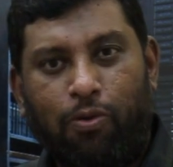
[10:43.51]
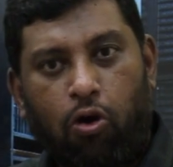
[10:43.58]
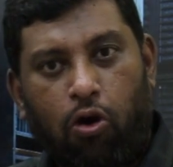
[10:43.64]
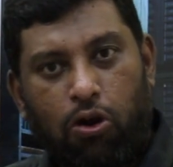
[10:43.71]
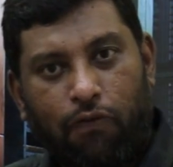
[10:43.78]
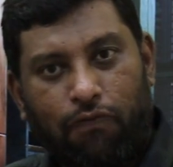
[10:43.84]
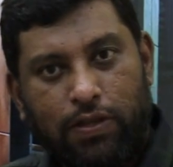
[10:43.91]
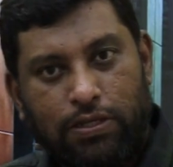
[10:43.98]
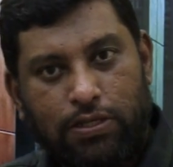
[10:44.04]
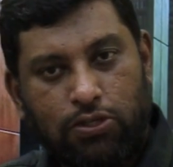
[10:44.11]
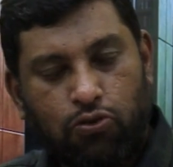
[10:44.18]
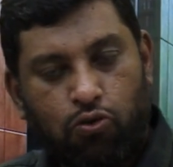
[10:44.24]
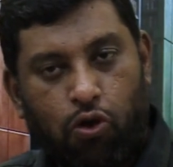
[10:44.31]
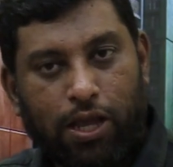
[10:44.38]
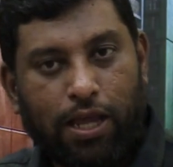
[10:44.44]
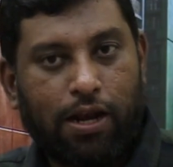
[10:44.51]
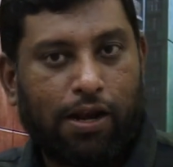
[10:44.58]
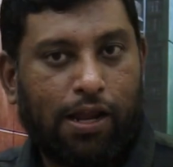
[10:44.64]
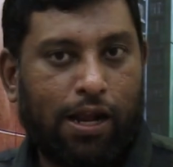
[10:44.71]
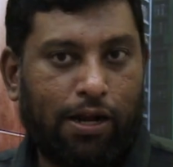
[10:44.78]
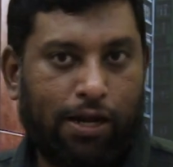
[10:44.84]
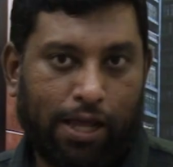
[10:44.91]
all of this is going in
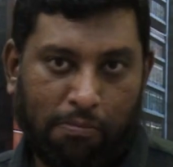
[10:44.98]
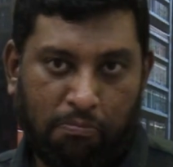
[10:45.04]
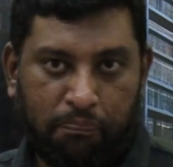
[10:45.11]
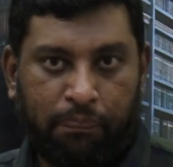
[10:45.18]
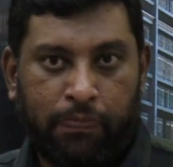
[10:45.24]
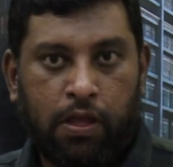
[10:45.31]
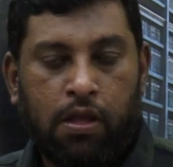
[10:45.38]
real time.